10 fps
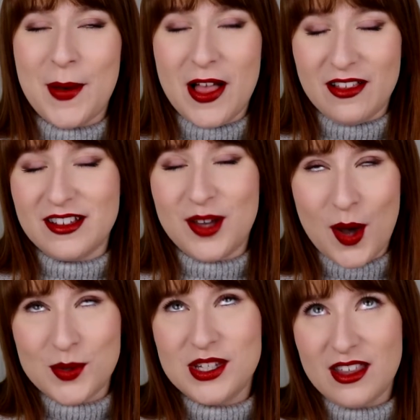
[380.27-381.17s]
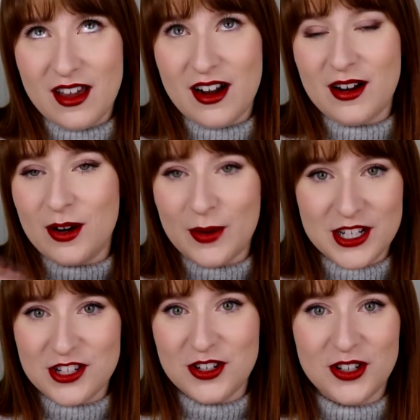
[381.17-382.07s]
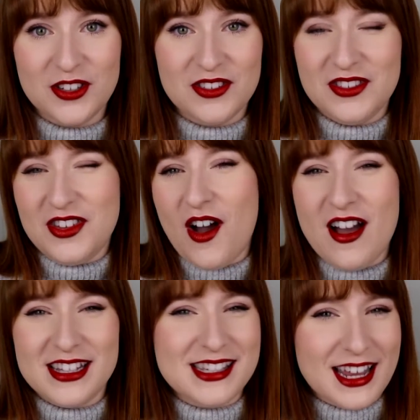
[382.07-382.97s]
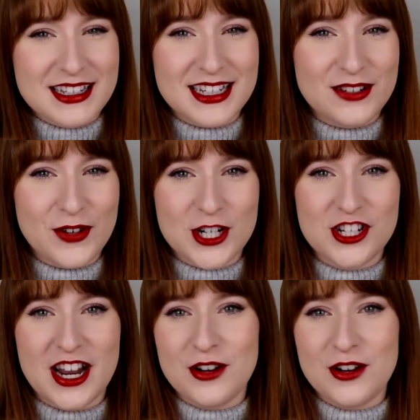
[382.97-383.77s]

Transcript: I'll go to their original non-scented version.